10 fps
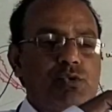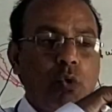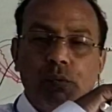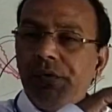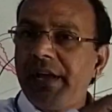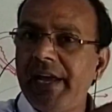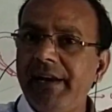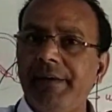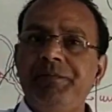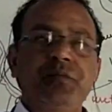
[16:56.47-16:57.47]
So we
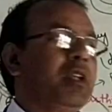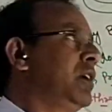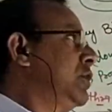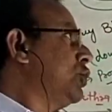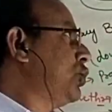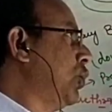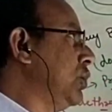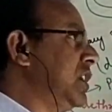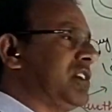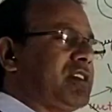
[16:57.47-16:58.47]
can
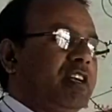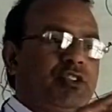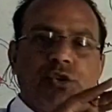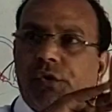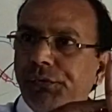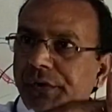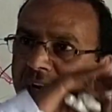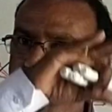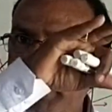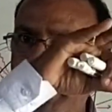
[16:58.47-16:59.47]
show the structure of
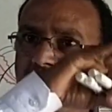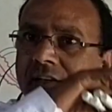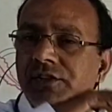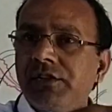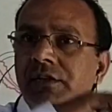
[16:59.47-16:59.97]
erectile